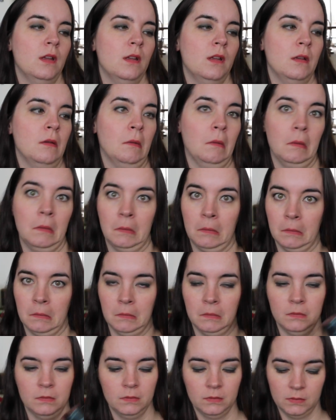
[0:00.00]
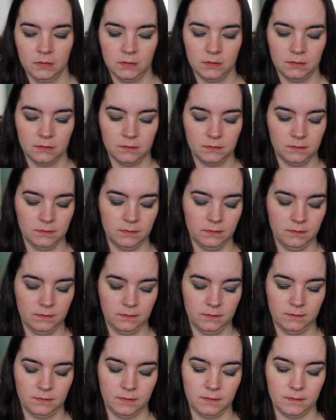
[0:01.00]

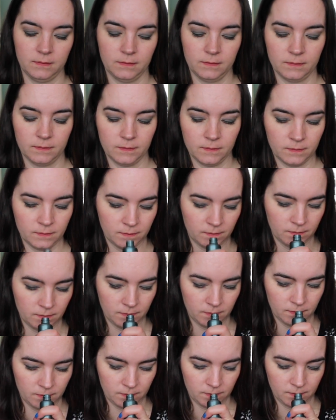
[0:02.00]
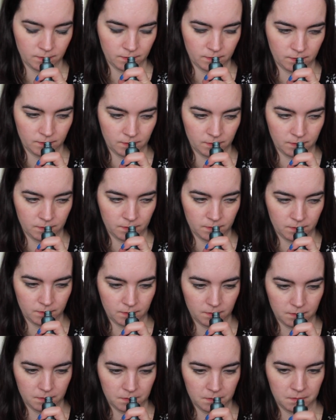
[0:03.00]

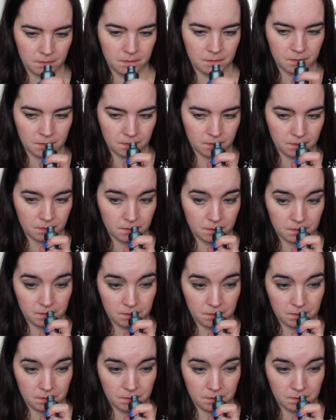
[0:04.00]
Nobody speaks.